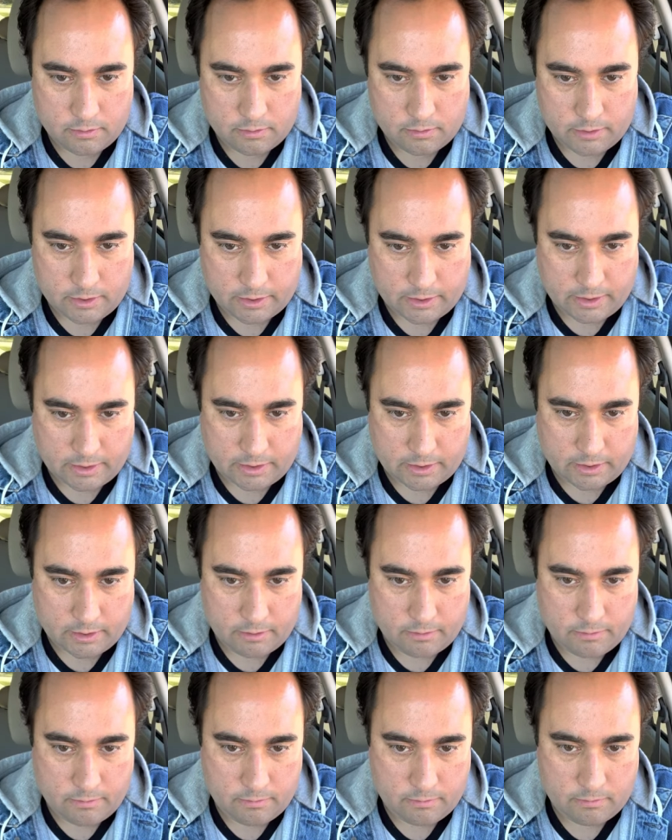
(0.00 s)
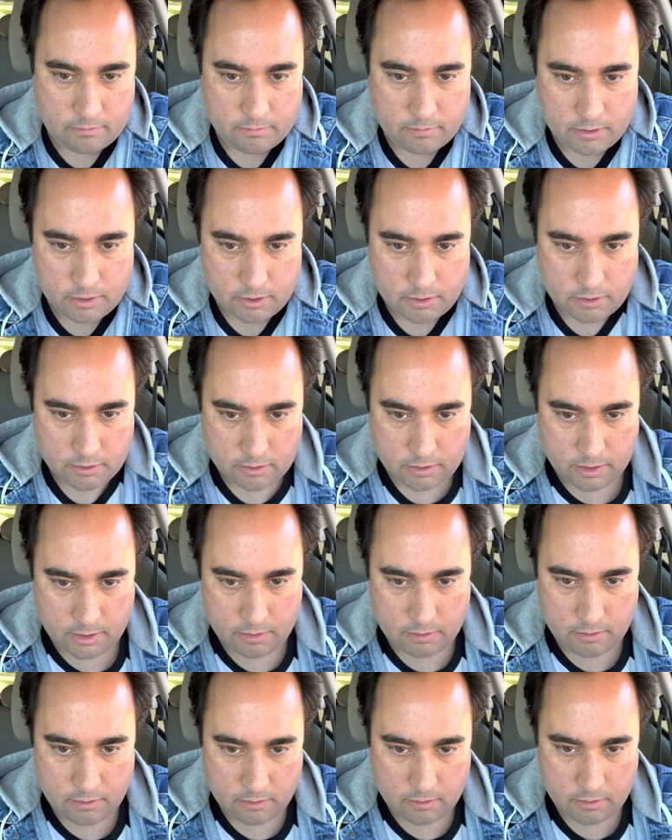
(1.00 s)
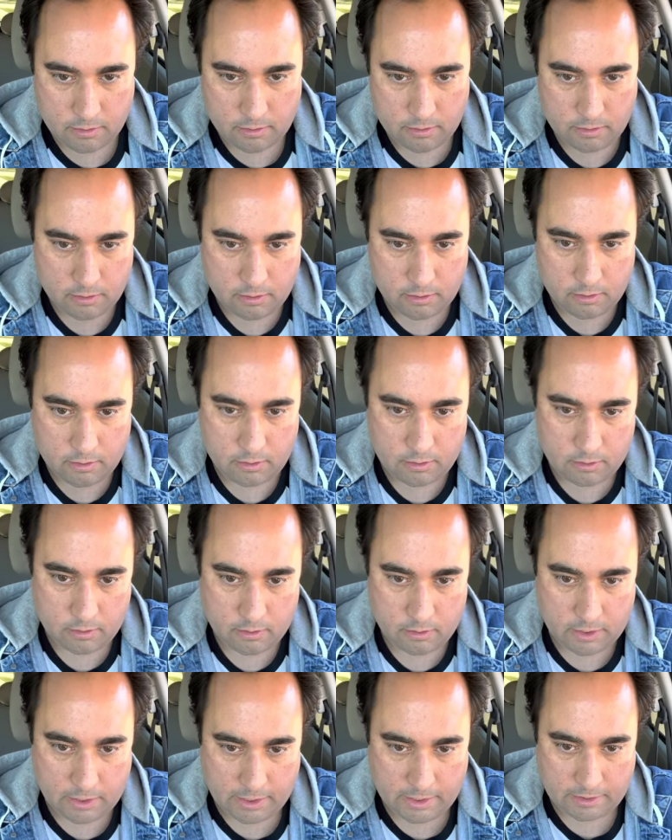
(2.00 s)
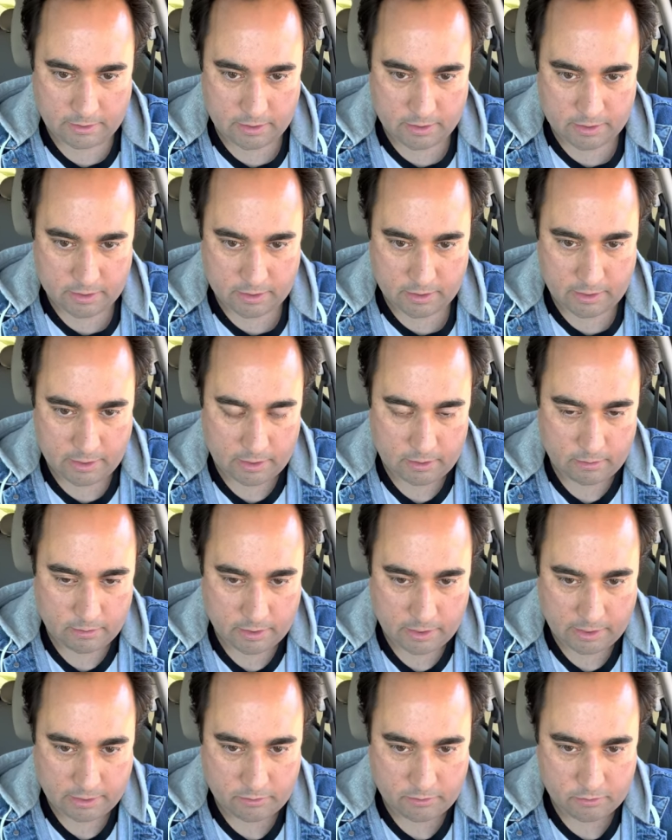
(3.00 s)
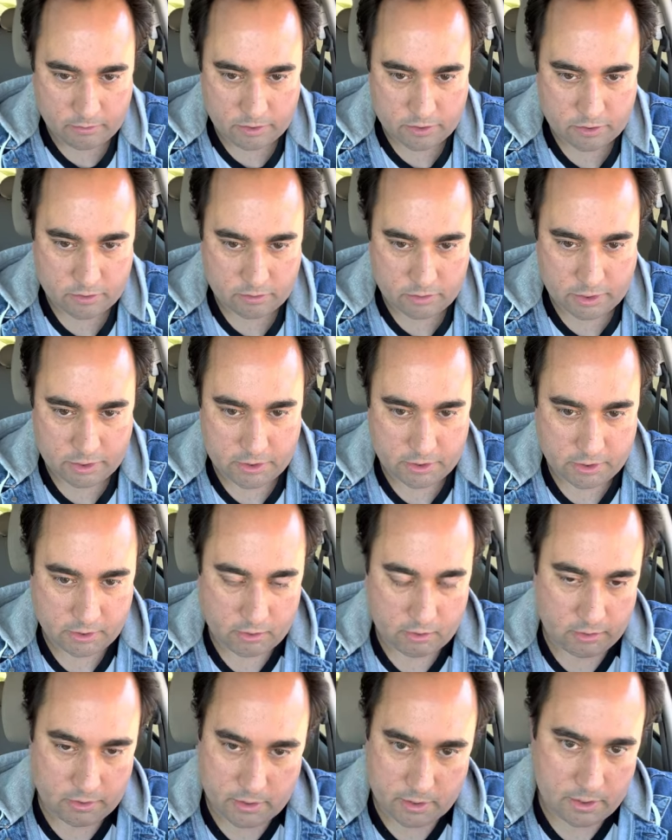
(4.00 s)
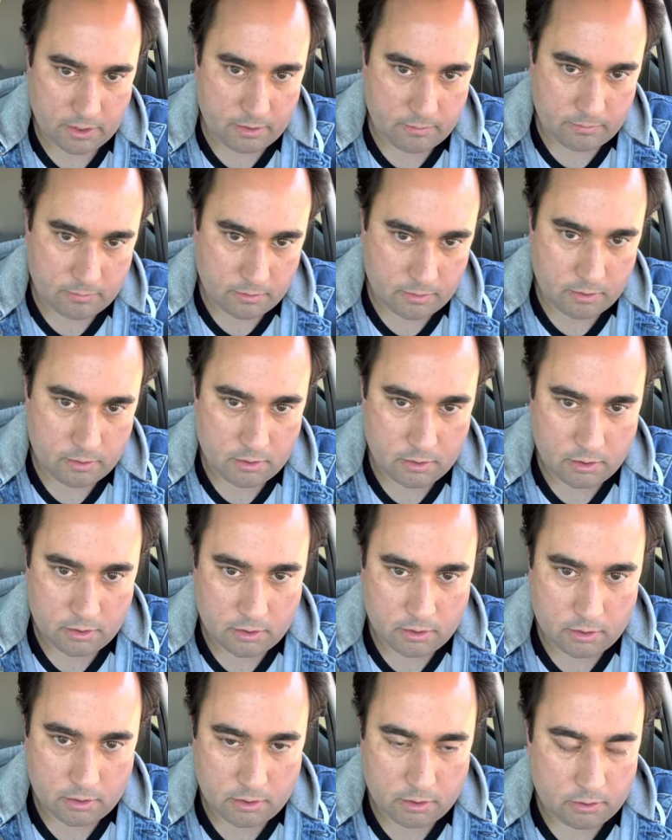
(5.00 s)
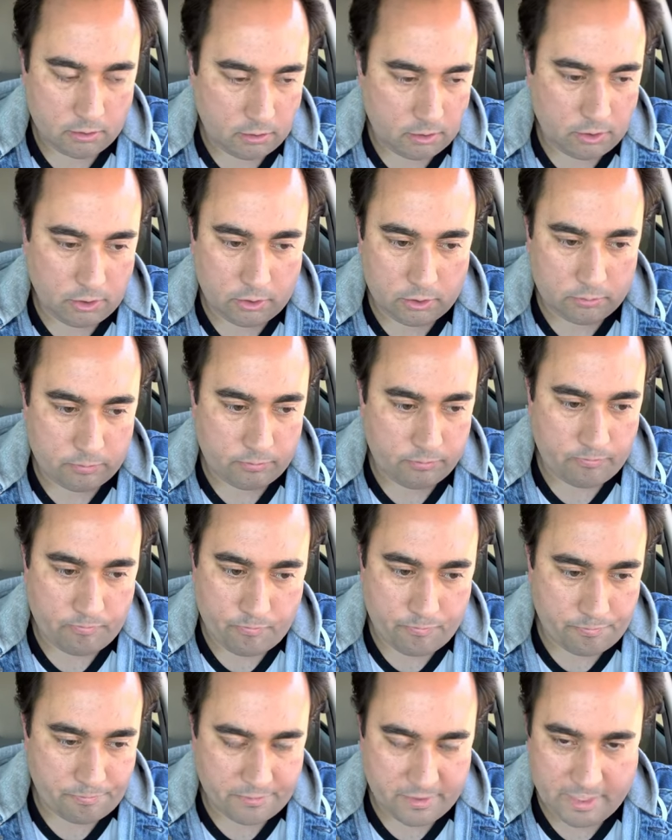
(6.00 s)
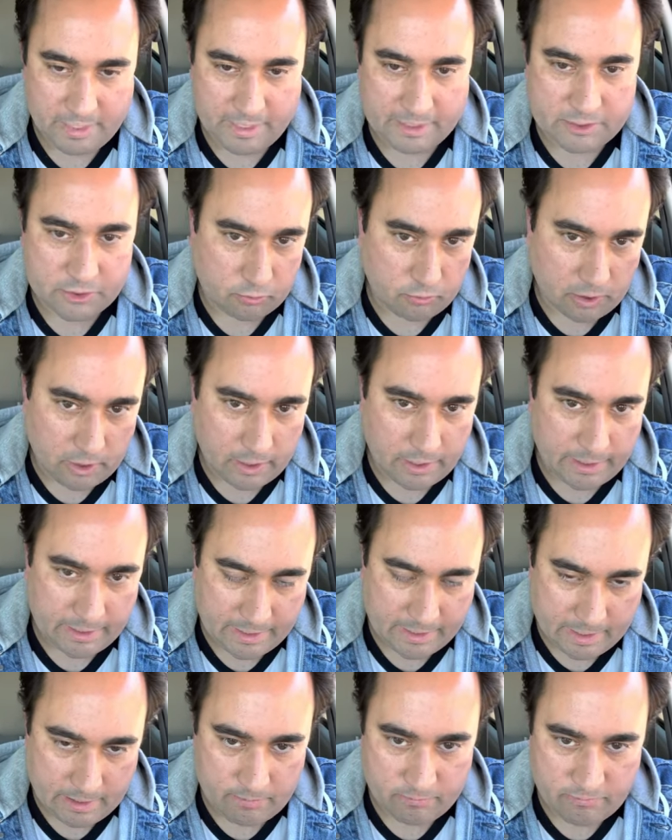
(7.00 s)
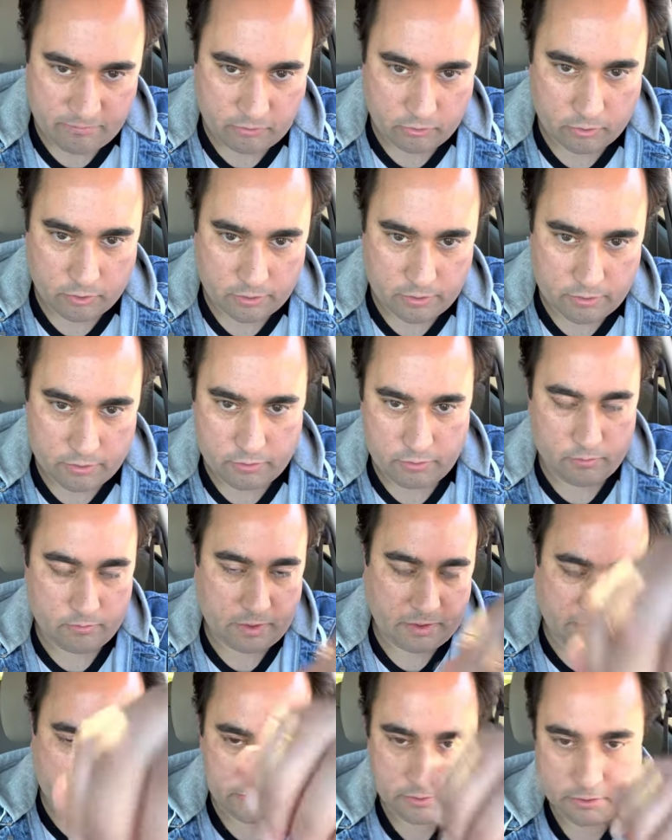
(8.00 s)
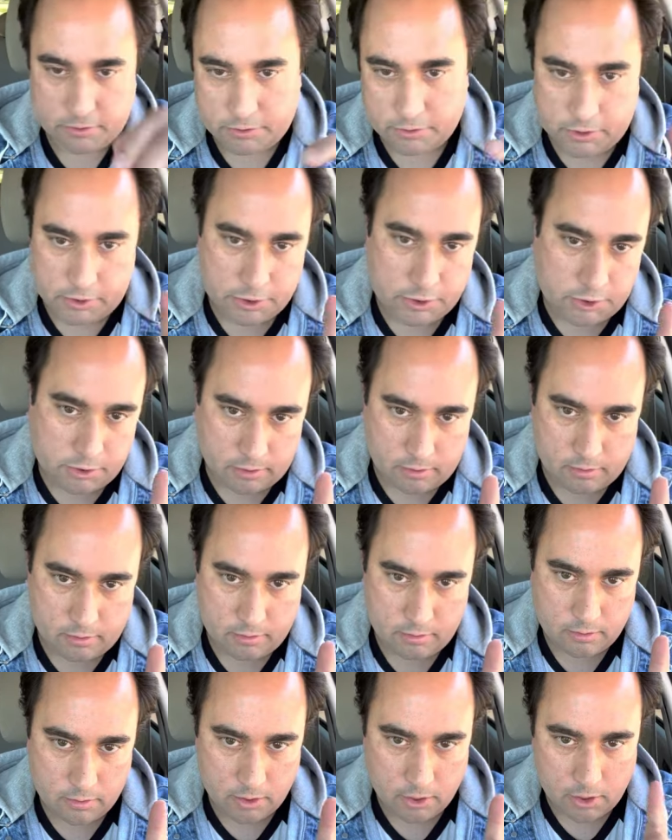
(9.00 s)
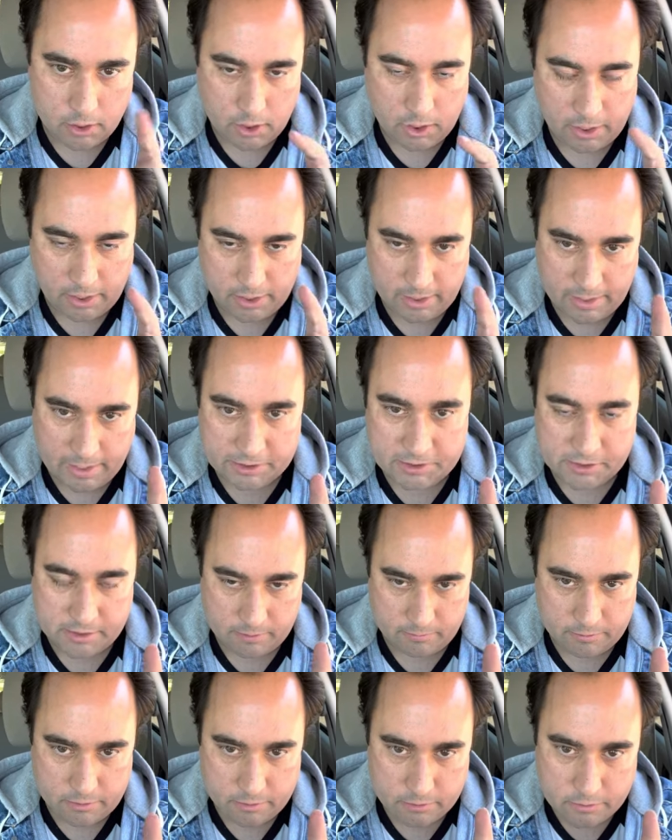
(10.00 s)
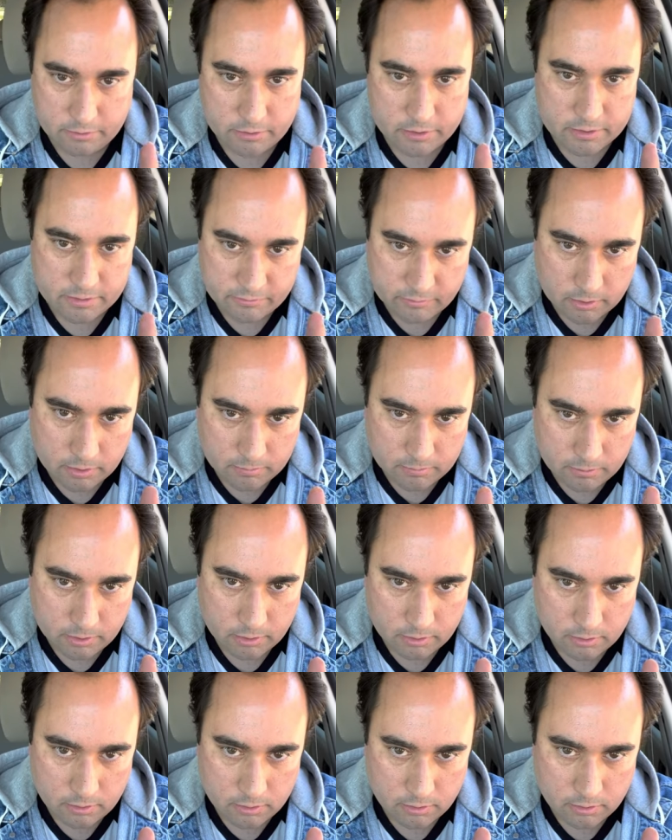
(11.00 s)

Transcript: Like that guy. See that? Like this guy. I do this stretching all the time. That's why I came forth to my first teacher and asked him to do this for me.